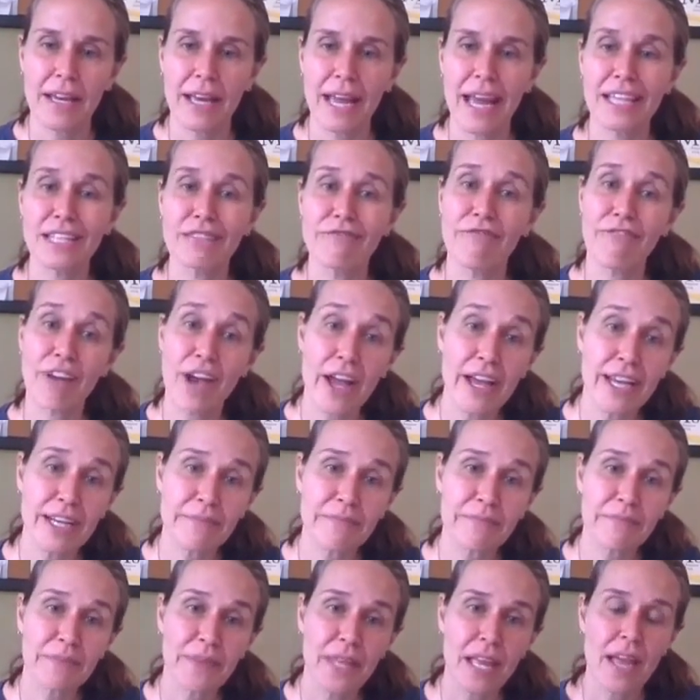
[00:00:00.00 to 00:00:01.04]
It's
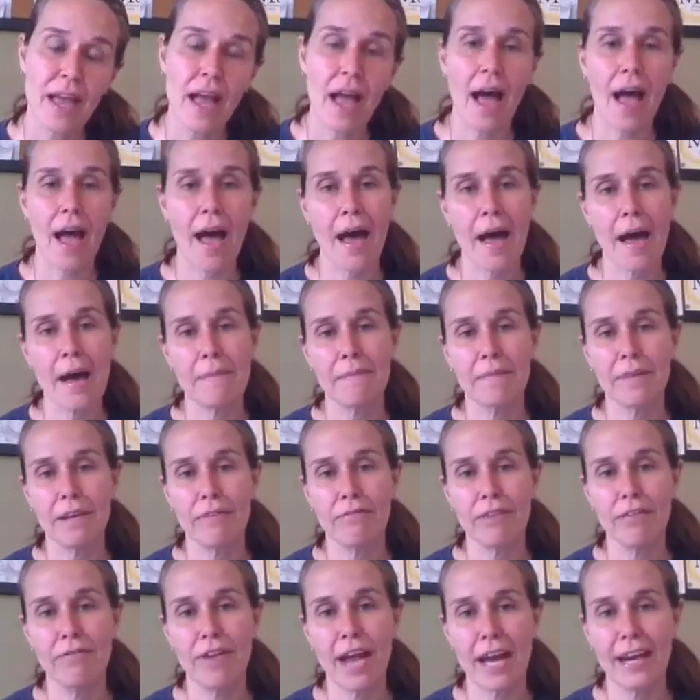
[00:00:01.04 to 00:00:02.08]
fun.
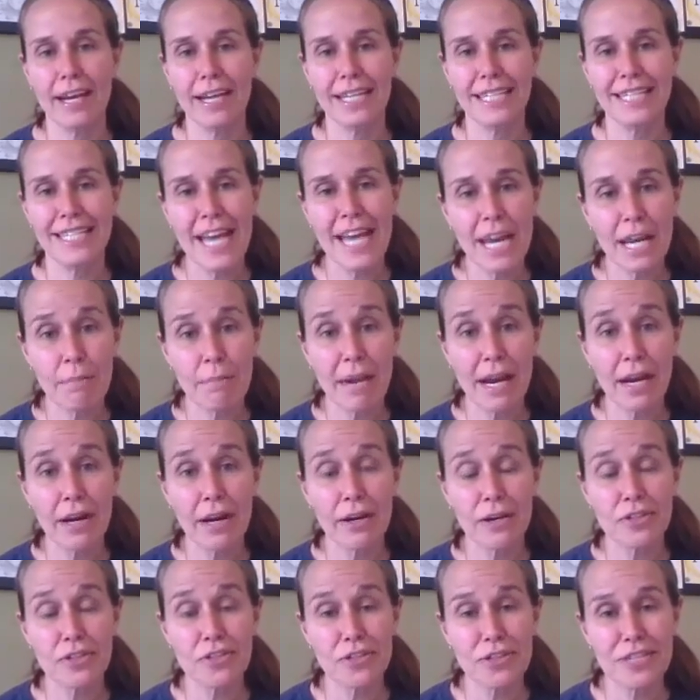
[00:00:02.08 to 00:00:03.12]
If you've got any teddy
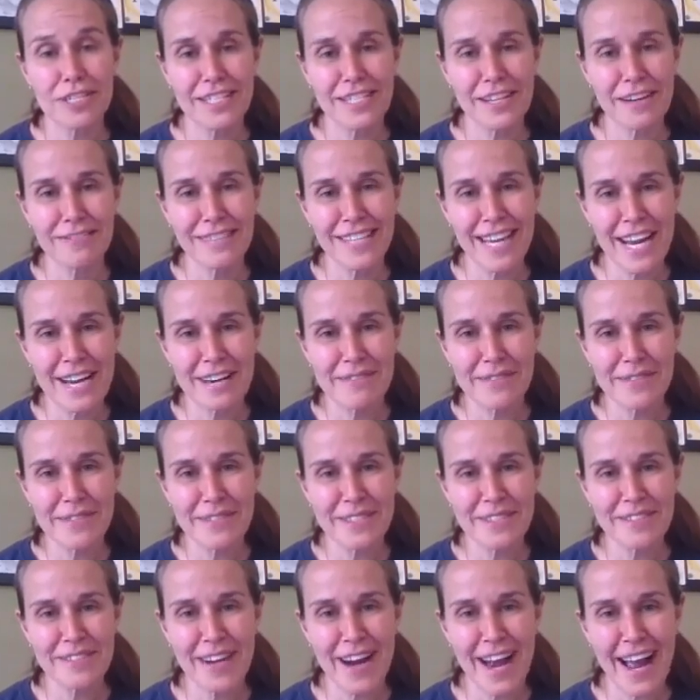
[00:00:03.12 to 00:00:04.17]
bears or stuffed
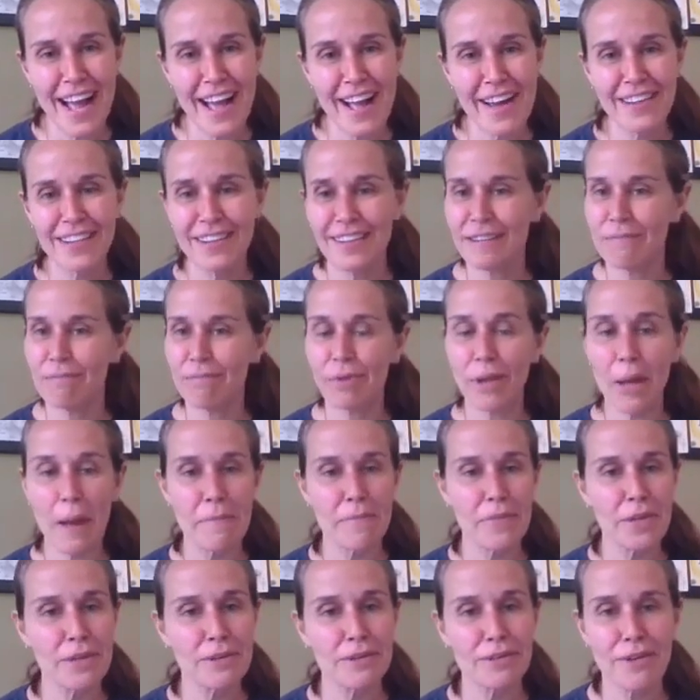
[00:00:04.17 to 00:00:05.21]
animals around, you can
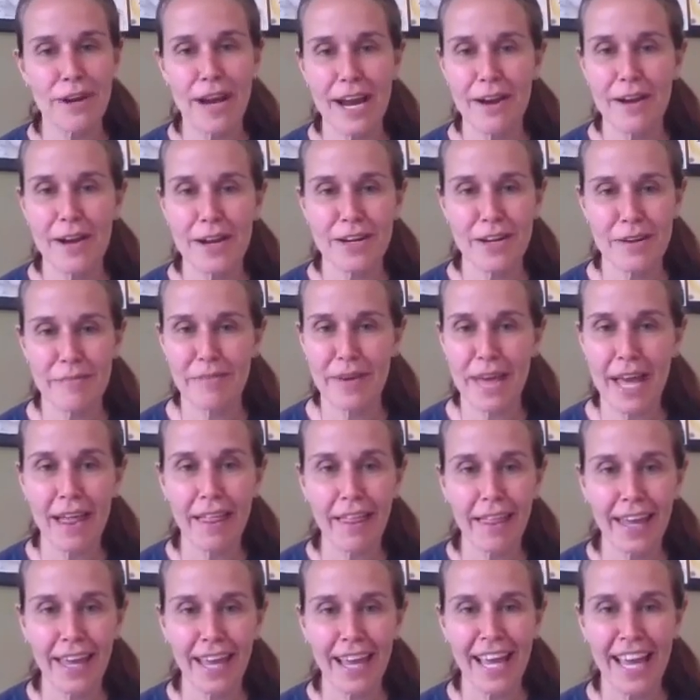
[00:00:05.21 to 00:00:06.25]
plop those right on your
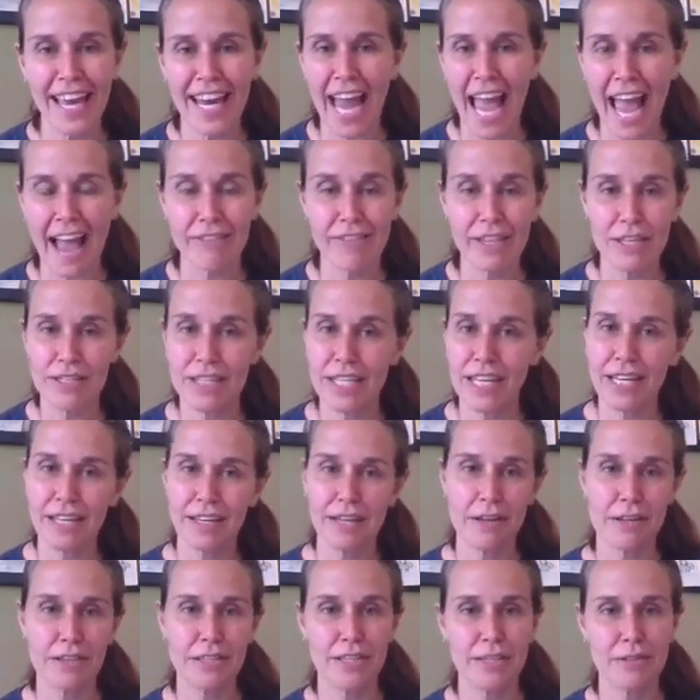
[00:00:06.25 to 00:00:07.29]
belly and have those
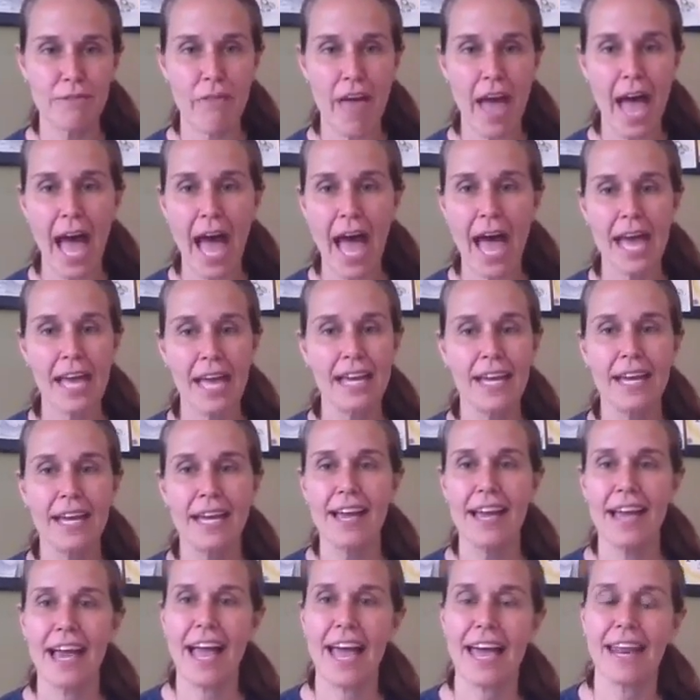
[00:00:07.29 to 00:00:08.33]
kiddos do that.
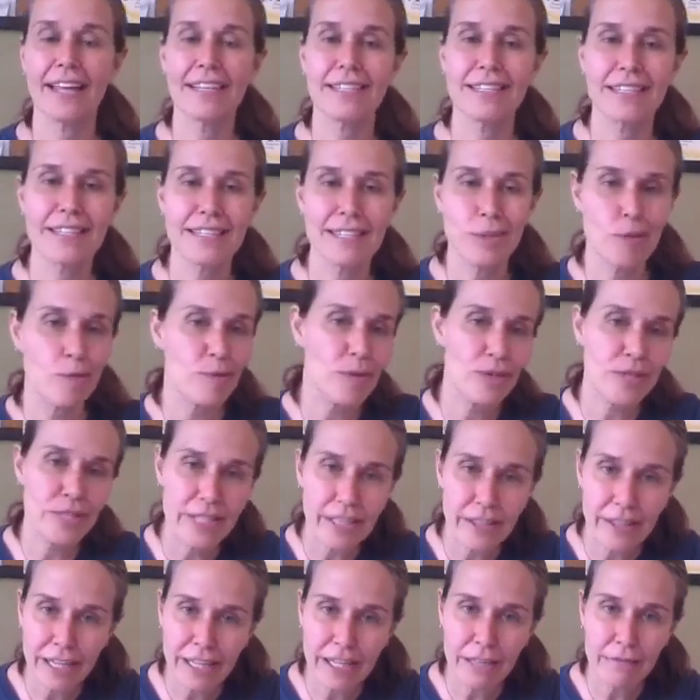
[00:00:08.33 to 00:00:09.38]
And it's a super
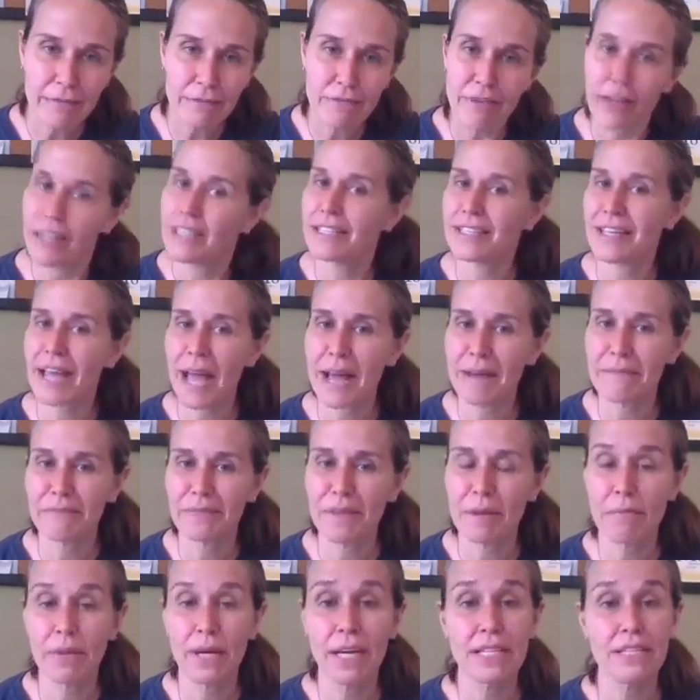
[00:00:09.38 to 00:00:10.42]
silly, fun time.
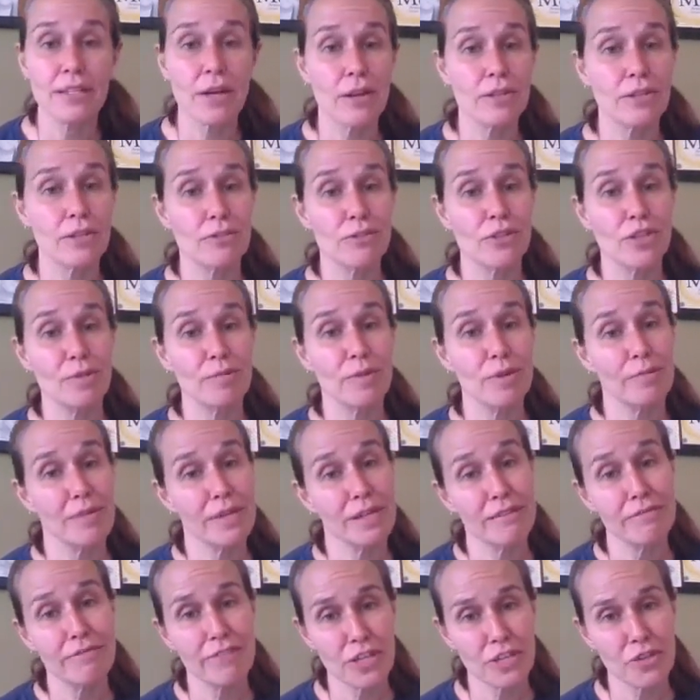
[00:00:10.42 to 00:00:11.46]
But it's also super
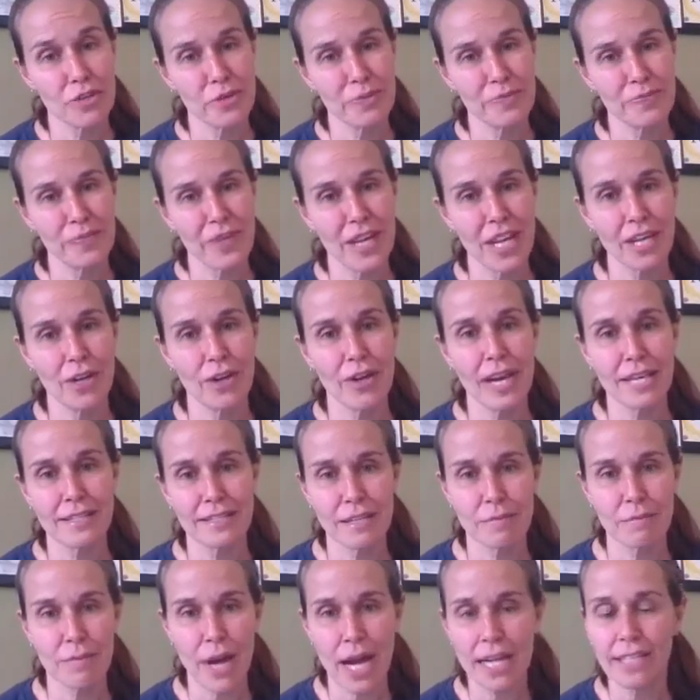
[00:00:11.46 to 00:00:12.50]
beneficial. And you guys
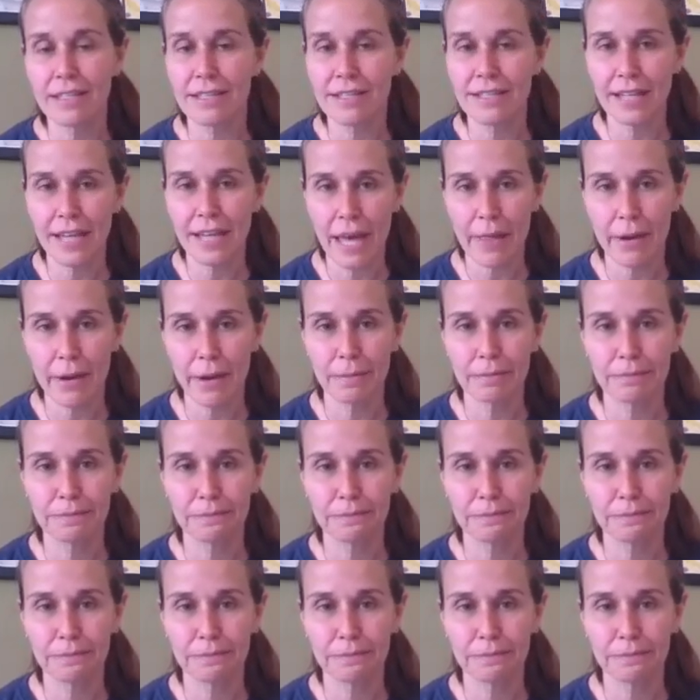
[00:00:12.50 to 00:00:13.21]
can practice together.